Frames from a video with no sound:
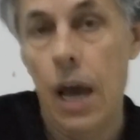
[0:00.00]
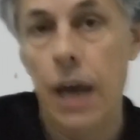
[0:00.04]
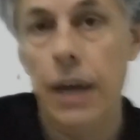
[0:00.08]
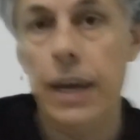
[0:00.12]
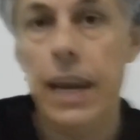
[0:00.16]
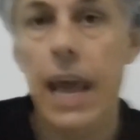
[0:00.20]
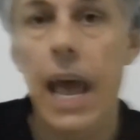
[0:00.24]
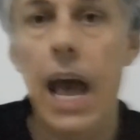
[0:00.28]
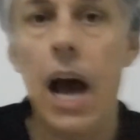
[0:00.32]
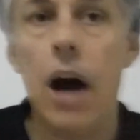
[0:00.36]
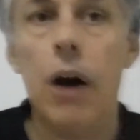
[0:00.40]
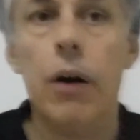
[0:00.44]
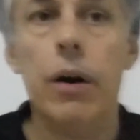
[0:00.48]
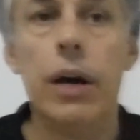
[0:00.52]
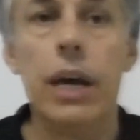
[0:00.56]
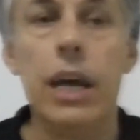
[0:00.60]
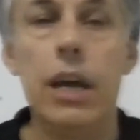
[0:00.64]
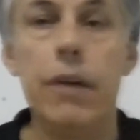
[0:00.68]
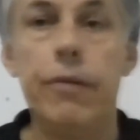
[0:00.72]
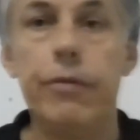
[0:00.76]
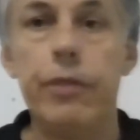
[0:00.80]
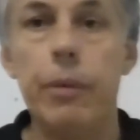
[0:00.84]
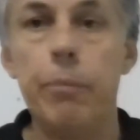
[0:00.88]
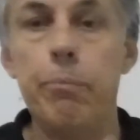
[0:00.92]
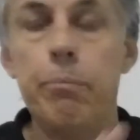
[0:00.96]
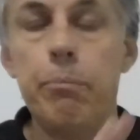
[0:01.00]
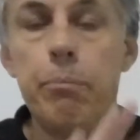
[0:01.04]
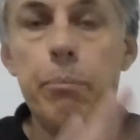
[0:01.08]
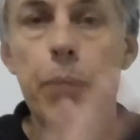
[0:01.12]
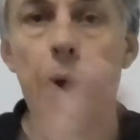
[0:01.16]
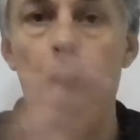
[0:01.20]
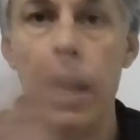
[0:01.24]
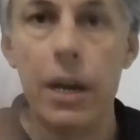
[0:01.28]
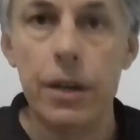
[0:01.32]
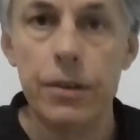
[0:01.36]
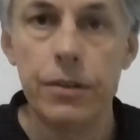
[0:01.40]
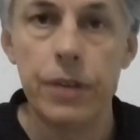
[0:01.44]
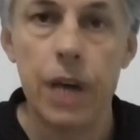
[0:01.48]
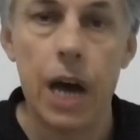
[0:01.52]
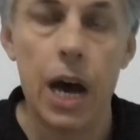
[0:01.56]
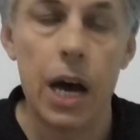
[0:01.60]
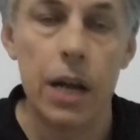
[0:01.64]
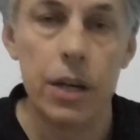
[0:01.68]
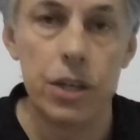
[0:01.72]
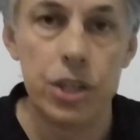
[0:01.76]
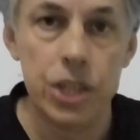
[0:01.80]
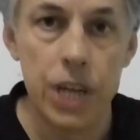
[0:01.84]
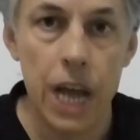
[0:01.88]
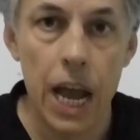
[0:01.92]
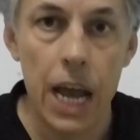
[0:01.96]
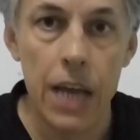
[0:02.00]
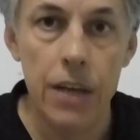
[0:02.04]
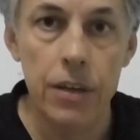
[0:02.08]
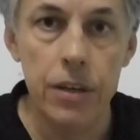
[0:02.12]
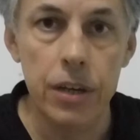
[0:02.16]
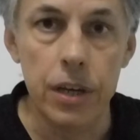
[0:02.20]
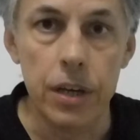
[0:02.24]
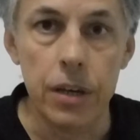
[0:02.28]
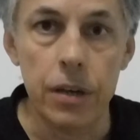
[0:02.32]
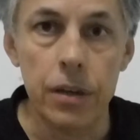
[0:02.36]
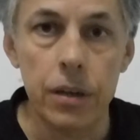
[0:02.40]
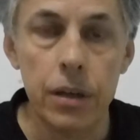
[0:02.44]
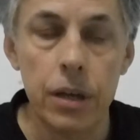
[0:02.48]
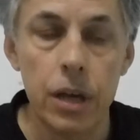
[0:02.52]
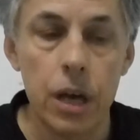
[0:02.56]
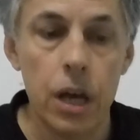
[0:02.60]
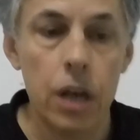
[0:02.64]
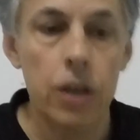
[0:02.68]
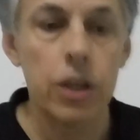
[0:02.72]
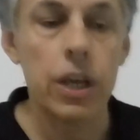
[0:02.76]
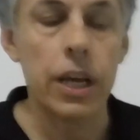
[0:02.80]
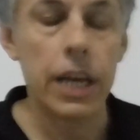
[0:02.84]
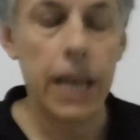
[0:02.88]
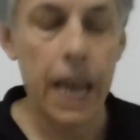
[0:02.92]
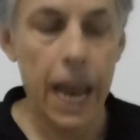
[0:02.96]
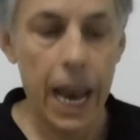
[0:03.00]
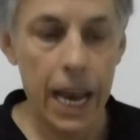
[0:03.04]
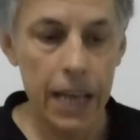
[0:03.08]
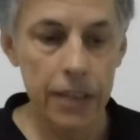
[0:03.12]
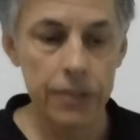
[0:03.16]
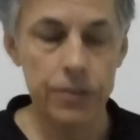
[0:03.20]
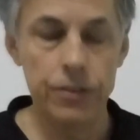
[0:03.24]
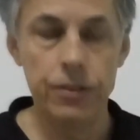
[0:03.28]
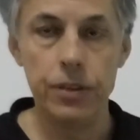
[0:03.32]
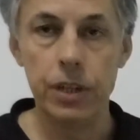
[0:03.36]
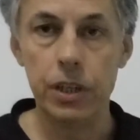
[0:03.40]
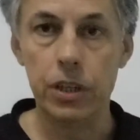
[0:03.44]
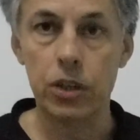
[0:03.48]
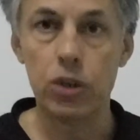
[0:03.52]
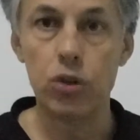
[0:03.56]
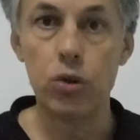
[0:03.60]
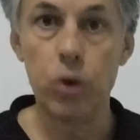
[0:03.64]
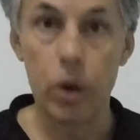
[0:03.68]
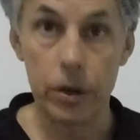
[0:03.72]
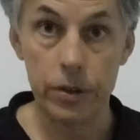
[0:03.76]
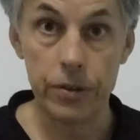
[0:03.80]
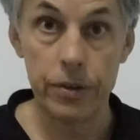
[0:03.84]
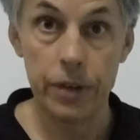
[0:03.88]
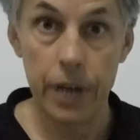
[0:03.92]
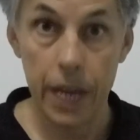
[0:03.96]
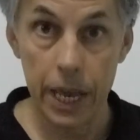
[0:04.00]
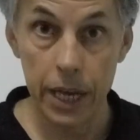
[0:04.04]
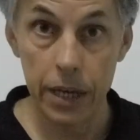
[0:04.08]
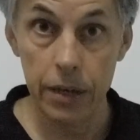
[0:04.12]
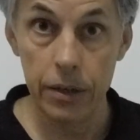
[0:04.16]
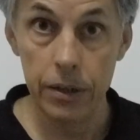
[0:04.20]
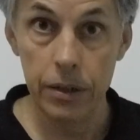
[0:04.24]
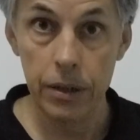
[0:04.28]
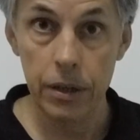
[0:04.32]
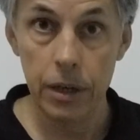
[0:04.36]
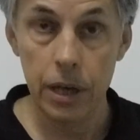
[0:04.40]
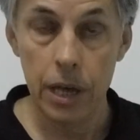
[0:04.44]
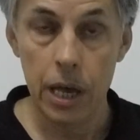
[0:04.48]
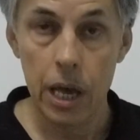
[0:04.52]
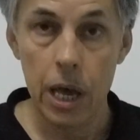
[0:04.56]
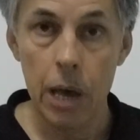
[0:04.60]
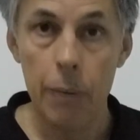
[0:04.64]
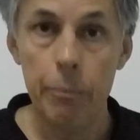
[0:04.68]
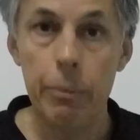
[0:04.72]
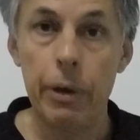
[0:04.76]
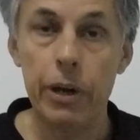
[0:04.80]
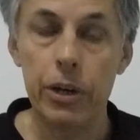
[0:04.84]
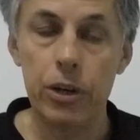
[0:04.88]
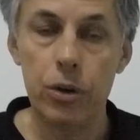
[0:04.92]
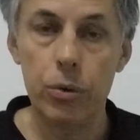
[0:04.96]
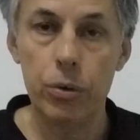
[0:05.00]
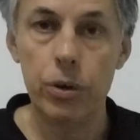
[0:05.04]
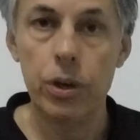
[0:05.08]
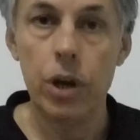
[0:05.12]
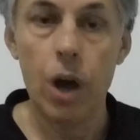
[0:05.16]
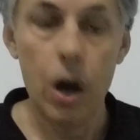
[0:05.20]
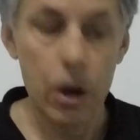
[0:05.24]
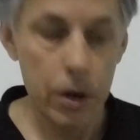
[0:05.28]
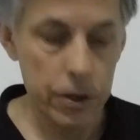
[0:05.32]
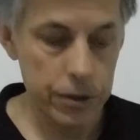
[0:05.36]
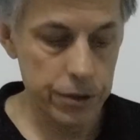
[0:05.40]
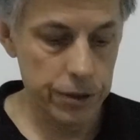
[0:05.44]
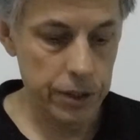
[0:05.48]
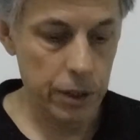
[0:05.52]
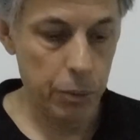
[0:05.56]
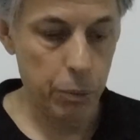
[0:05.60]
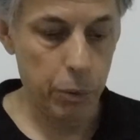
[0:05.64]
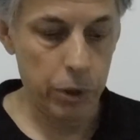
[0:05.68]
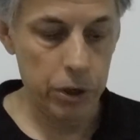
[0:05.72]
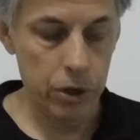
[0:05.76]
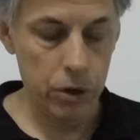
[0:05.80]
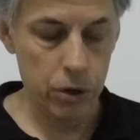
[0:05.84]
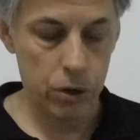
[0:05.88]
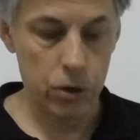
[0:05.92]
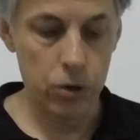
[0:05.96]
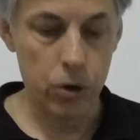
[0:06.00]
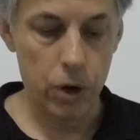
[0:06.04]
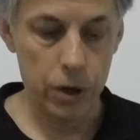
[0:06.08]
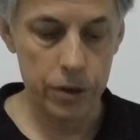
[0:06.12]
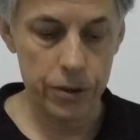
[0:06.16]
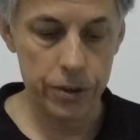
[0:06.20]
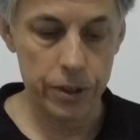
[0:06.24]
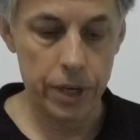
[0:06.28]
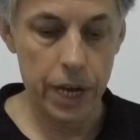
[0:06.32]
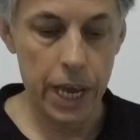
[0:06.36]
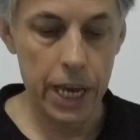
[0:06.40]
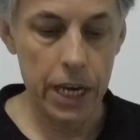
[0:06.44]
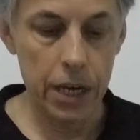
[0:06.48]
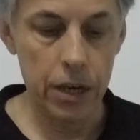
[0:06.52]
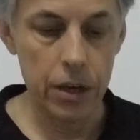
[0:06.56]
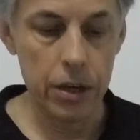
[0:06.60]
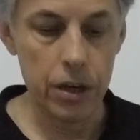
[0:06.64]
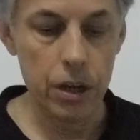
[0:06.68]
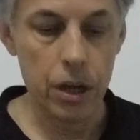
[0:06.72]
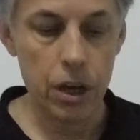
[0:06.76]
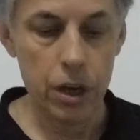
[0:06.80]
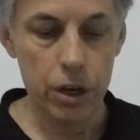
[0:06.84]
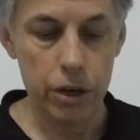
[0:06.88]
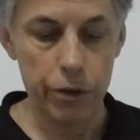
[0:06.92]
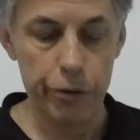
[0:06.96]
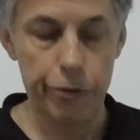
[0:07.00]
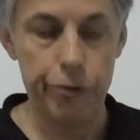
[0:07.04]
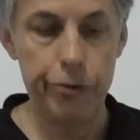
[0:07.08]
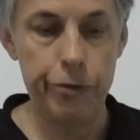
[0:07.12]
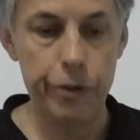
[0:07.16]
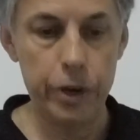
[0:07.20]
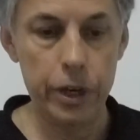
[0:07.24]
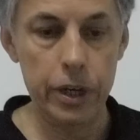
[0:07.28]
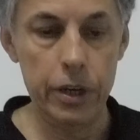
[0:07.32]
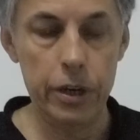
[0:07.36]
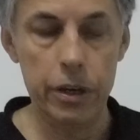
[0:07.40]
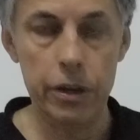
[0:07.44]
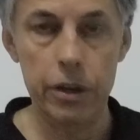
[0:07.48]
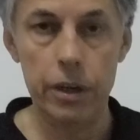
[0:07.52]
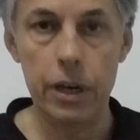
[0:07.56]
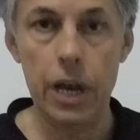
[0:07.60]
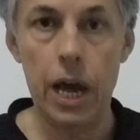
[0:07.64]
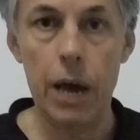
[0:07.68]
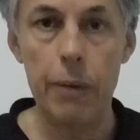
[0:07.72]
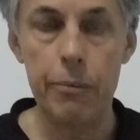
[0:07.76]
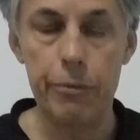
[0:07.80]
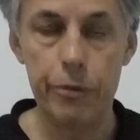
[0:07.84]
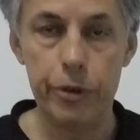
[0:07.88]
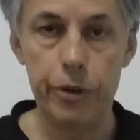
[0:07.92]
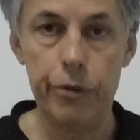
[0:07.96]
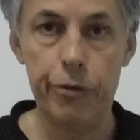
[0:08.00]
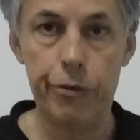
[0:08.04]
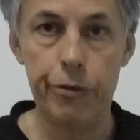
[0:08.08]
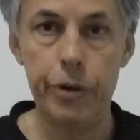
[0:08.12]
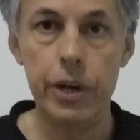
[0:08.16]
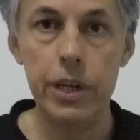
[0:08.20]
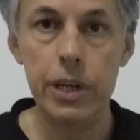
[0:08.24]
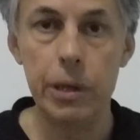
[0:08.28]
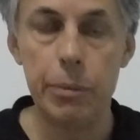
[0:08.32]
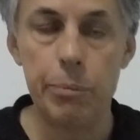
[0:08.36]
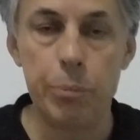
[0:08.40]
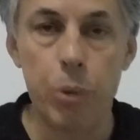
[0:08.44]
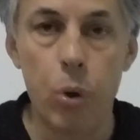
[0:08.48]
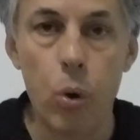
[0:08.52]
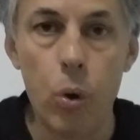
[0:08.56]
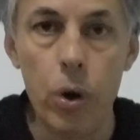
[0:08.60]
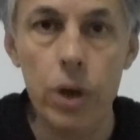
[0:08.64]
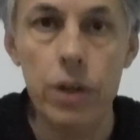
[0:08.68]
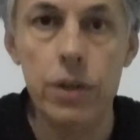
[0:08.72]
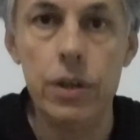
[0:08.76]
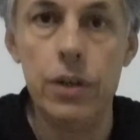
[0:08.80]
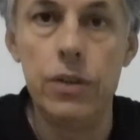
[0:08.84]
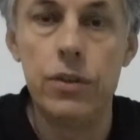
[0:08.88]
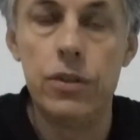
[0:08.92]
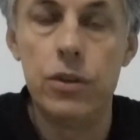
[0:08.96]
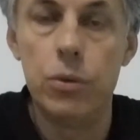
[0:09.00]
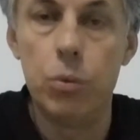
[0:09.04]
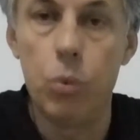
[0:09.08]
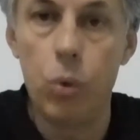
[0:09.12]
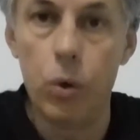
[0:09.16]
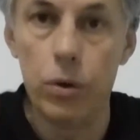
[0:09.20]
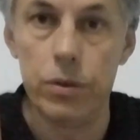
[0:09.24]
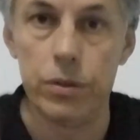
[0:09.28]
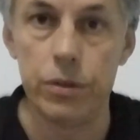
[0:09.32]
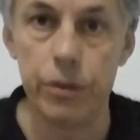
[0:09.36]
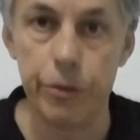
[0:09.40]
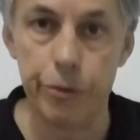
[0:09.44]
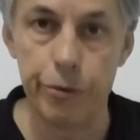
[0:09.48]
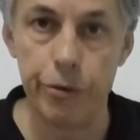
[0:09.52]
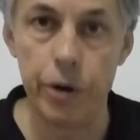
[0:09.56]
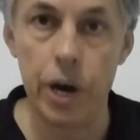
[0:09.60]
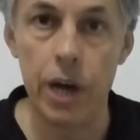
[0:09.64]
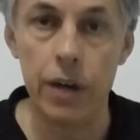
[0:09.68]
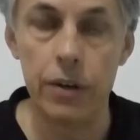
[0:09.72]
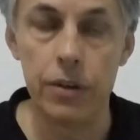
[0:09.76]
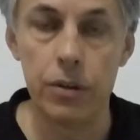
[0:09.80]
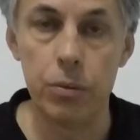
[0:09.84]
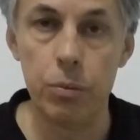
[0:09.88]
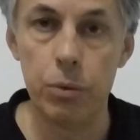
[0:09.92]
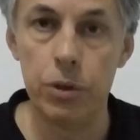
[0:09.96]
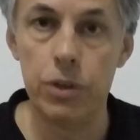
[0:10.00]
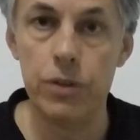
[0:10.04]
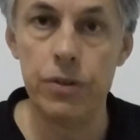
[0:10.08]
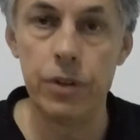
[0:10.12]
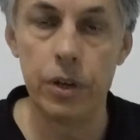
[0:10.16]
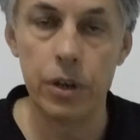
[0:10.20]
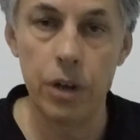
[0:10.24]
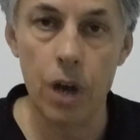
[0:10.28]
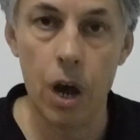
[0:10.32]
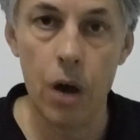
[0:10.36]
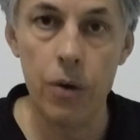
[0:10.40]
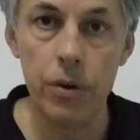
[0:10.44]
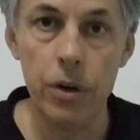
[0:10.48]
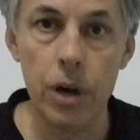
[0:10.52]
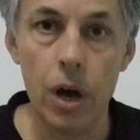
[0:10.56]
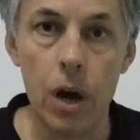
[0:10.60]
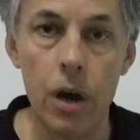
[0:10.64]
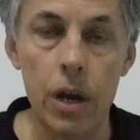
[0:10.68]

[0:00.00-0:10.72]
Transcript: Now, if the monks aren't chanting, you can sit cross-legged, but you'll notice that when you're cross-legged, your feet are pointing towards the front, which is a no-no.